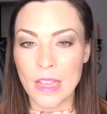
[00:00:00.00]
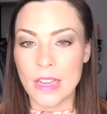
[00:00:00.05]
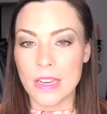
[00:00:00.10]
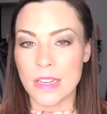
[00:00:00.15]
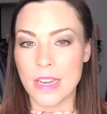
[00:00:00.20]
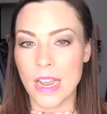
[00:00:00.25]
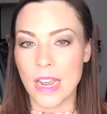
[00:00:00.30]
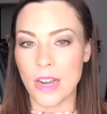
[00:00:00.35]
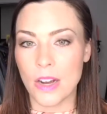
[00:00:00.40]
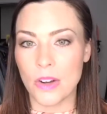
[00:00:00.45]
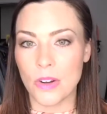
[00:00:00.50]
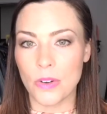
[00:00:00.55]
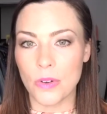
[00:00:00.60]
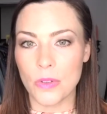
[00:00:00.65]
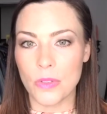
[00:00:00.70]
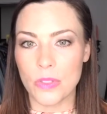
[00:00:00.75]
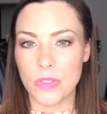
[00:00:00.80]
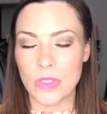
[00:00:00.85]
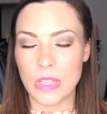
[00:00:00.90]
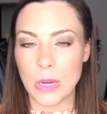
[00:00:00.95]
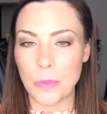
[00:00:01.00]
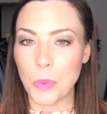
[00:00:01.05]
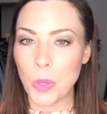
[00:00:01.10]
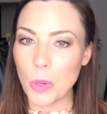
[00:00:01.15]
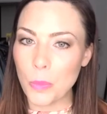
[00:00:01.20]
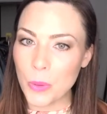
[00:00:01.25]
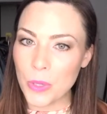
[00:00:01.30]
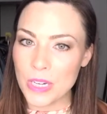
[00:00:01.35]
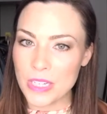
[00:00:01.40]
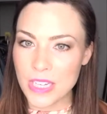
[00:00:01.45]
Now, the
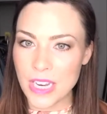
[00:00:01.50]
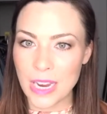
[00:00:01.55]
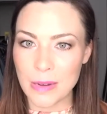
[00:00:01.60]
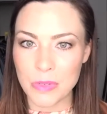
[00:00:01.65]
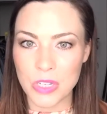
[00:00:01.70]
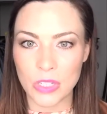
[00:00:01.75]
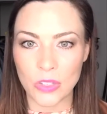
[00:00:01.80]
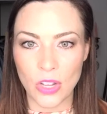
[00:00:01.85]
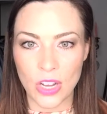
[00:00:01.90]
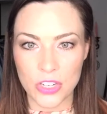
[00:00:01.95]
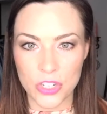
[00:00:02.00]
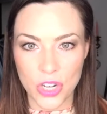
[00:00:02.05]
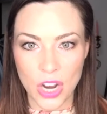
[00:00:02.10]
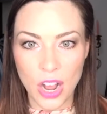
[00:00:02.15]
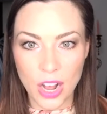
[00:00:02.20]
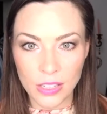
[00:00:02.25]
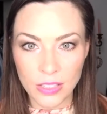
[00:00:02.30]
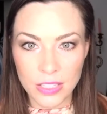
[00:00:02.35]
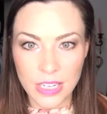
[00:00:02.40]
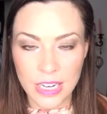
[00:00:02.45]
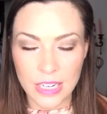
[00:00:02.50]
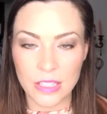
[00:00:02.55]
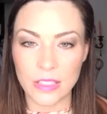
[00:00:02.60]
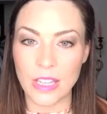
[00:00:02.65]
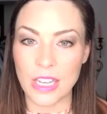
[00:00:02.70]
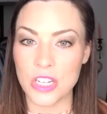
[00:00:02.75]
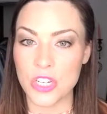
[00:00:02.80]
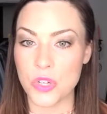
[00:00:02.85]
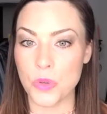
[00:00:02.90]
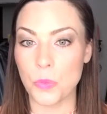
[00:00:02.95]
appropriate time to launch a holiday
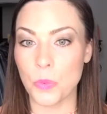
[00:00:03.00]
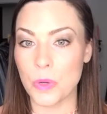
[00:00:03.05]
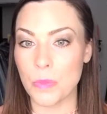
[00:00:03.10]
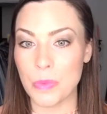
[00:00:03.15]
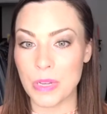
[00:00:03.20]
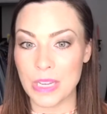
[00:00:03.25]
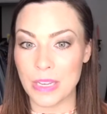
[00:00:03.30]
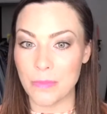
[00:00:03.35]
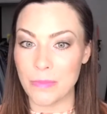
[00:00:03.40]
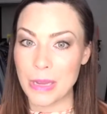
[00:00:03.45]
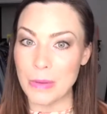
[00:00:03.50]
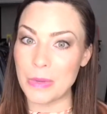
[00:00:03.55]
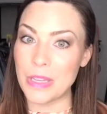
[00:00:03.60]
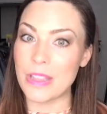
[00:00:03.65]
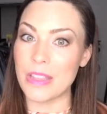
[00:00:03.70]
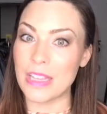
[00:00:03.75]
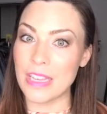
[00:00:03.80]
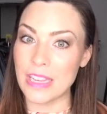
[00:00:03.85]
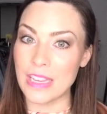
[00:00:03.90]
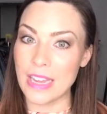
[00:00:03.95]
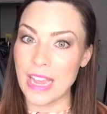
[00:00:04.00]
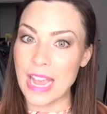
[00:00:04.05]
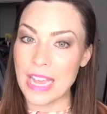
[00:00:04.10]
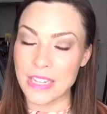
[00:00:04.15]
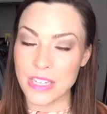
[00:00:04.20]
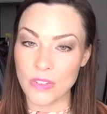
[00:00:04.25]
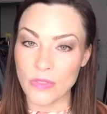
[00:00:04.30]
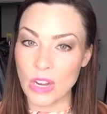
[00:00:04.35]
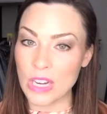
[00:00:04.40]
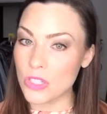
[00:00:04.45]
collection would be maybe the
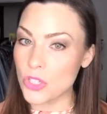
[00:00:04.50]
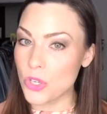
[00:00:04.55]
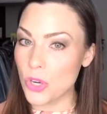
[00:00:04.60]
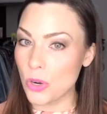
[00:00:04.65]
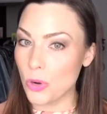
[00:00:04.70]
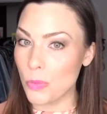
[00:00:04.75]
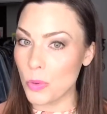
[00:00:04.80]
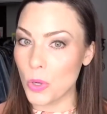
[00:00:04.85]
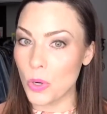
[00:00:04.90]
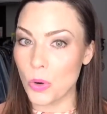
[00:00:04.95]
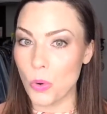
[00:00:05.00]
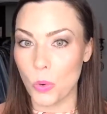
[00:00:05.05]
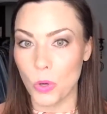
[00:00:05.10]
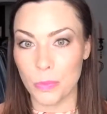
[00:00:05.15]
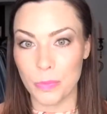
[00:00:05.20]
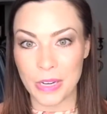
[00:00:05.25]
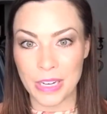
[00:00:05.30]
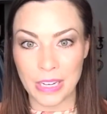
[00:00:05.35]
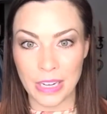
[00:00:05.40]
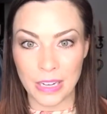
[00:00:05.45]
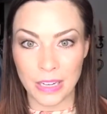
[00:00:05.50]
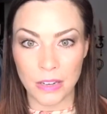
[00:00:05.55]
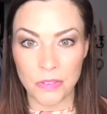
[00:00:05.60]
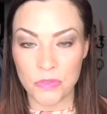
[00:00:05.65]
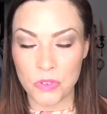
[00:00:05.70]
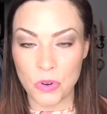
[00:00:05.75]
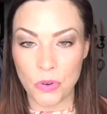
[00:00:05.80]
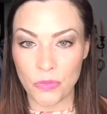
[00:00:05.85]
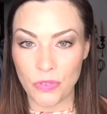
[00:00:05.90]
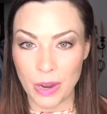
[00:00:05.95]
end of October or beginning of
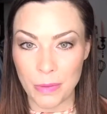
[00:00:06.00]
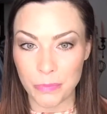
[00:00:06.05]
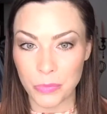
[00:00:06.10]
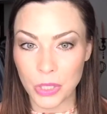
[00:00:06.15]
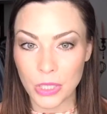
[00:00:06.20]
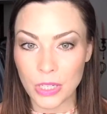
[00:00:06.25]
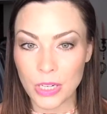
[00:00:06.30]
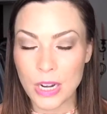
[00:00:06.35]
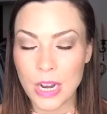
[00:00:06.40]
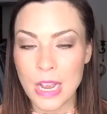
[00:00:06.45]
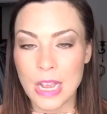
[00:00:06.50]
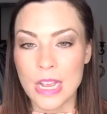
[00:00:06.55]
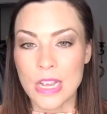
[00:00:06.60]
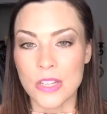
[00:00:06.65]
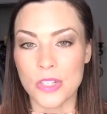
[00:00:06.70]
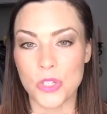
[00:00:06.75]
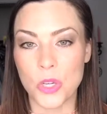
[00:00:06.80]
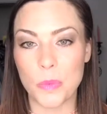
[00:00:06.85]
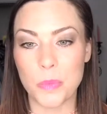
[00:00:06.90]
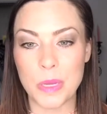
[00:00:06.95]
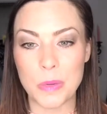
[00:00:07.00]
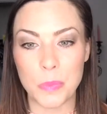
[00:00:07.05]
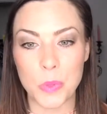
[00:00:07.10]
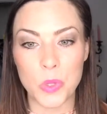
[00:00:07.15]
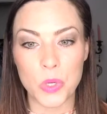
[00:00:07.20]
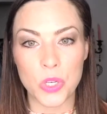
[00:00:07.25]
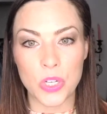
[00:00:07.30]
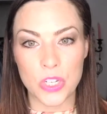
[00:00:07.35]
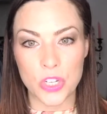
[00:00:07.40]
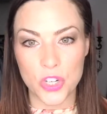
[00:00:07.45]
November, so people
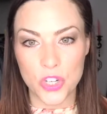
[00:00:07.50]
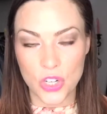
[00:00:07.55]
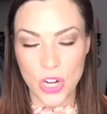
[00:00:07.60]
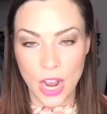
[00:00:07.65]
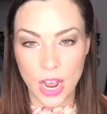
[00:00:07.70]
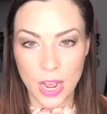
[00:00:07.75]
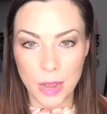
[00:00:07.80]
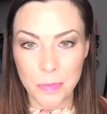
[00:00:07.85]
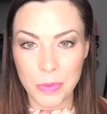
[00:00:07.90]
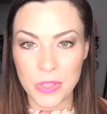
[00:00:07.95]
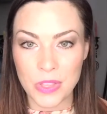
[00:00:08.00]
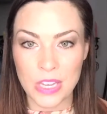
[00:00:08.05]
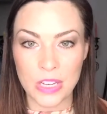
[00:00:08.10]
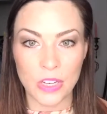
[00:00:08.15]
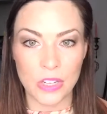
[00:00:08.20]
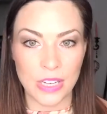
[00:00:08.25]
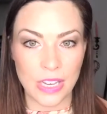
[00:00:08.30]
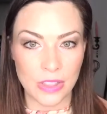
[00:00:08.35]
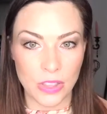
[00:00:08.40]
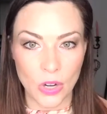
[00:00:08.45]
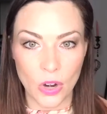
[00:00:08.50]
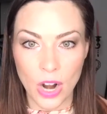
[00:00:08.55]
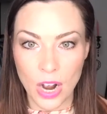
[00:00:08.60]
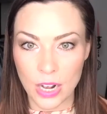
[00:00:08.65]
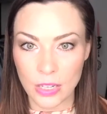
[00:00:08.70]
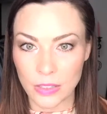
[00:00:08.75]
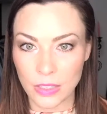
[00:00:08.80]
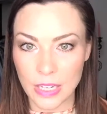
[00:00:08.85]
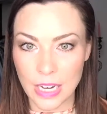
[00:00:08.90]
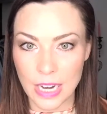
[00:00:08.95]
could shop and they could get their
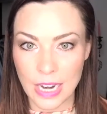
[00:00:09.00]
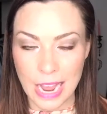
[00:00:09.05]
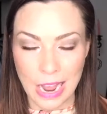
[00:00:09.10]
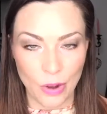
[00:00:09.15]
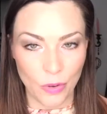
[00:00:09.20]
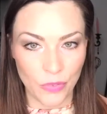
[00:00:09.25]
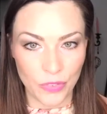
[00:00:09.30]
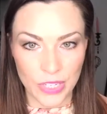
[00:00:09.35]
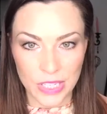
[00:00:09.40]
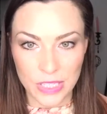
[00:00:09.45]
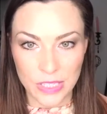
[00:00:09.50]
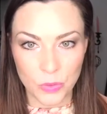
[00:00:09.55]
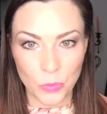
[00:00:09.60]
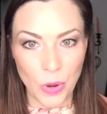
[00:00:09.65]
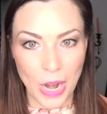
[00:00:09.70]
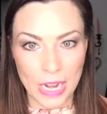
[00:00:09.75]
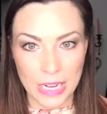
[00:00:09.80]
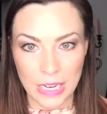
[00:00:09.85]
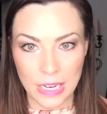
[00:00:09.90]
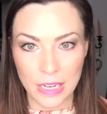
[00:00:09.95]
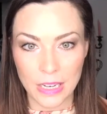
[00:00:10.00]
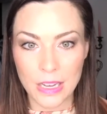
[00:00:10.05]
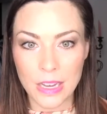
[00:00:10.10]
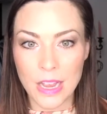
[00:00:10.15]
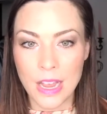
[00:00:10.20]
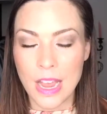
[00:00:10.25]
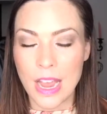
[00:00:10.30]
holiday outfits ready.